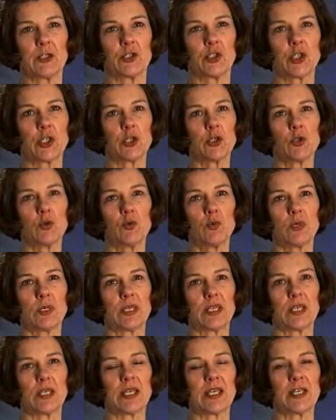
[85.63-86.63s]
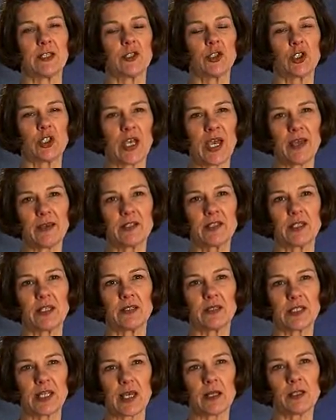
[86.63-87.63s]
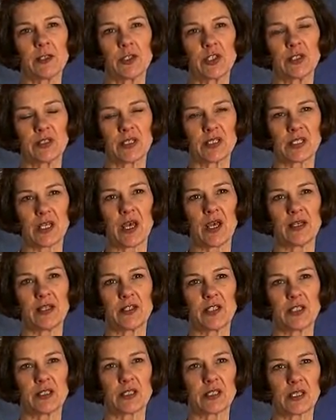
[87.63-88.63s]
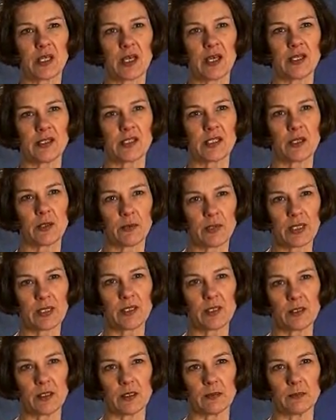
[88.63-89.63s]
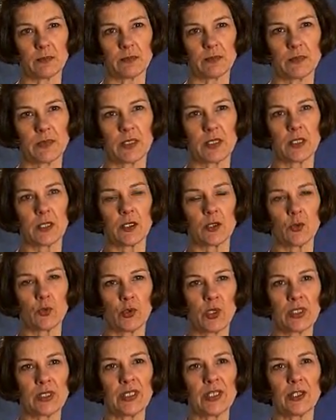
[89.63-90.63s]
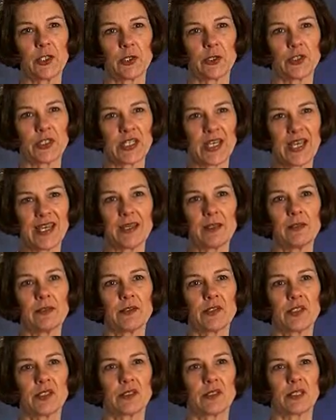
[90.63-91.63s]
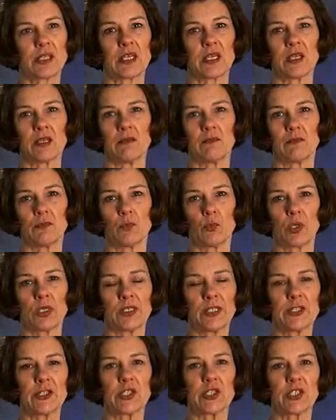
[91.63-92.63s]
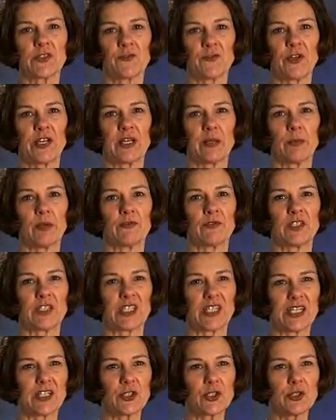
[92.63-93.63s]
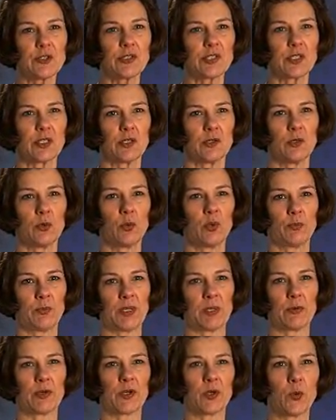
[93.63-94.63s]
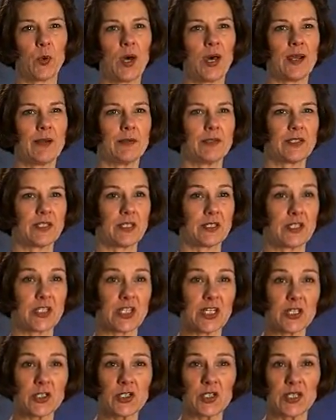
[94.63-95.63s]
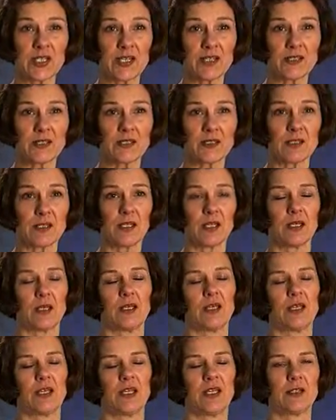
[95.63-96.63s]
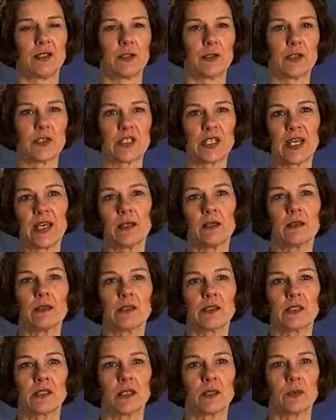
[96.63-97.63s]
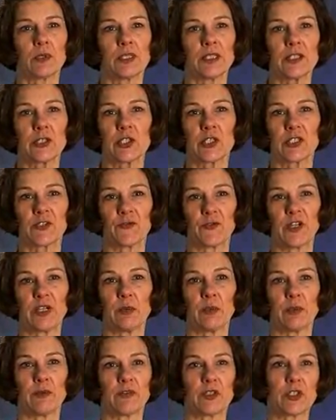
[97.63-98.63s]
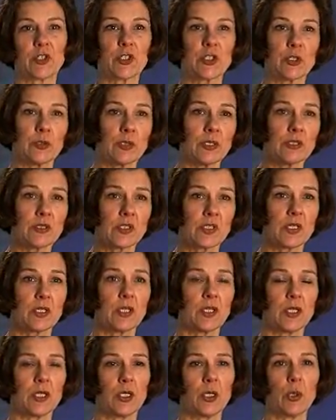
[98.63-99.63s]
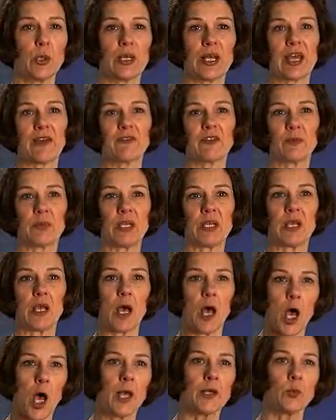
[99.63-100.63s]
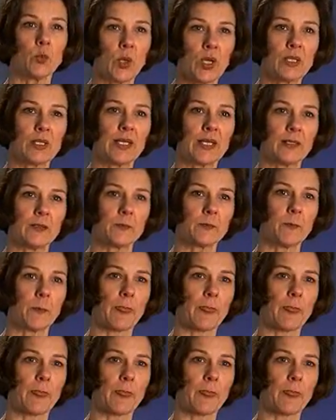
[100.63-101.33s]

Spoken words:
to inject intelligent design into the science curriculum really curtails the religious freedom of teachers who would be required to teach this. It curtails the religious freedom of students who would have to be unwilling